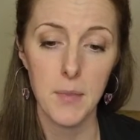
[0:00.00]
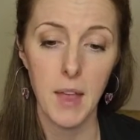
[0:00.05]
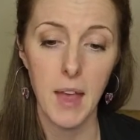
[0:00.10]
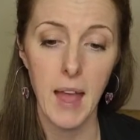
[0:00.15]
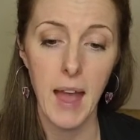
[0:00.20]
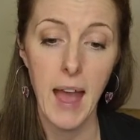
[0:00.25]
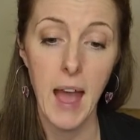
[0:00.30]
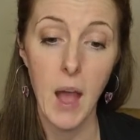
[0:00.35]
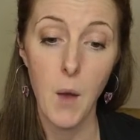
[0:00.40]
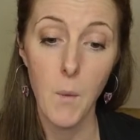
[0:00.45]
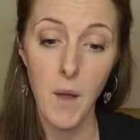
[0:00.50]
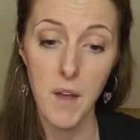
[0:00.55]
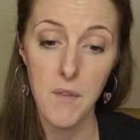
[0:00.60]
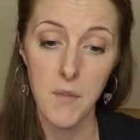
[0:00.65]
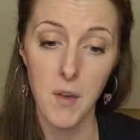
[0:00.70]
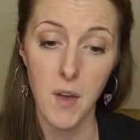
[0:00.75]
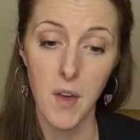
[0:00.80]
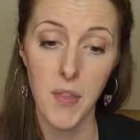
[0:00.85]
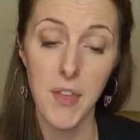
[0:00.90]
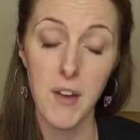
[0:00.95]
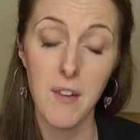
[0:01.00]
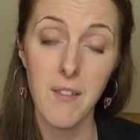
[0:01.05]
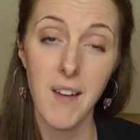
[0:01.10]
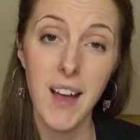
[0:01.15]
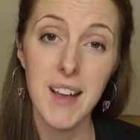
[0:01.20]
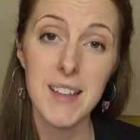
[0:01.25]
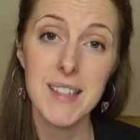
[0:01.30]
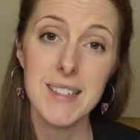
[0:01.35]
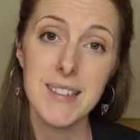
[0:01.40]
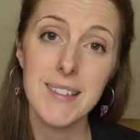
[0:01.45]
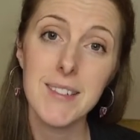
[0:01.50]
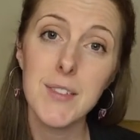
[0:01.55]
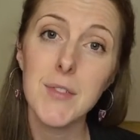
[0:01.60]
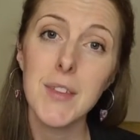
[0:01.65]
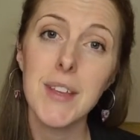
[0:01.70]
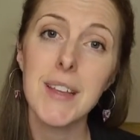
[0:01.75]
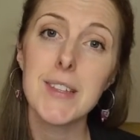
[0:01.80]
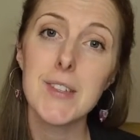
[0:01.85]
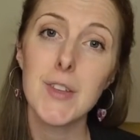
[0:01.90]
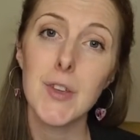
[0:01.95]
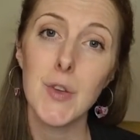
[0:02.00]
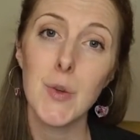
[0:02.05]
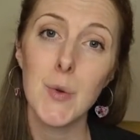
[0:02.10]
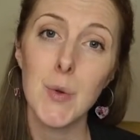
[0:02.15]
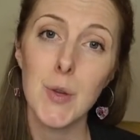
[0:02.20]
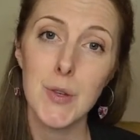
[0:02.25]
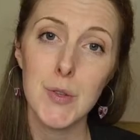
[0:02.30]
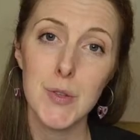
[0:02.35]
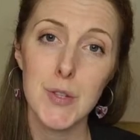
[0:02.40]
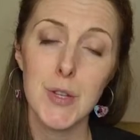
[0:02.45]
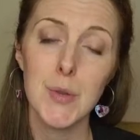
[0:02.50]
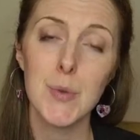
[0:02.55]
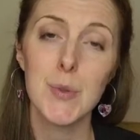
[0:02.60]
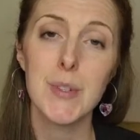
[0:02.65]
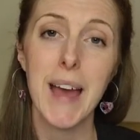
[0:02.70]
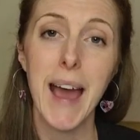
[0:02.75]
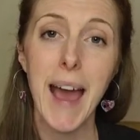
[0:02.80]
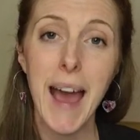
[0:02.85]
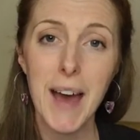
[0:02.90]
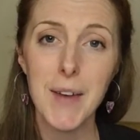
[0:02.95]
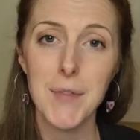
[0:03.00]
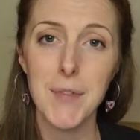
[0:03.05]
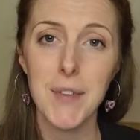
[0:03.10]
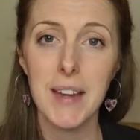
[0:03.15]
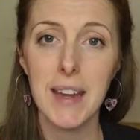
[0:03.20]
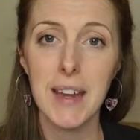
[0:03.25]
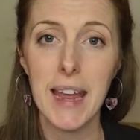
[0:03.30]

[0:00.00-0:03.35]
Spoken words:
However, there are still things that you can do to have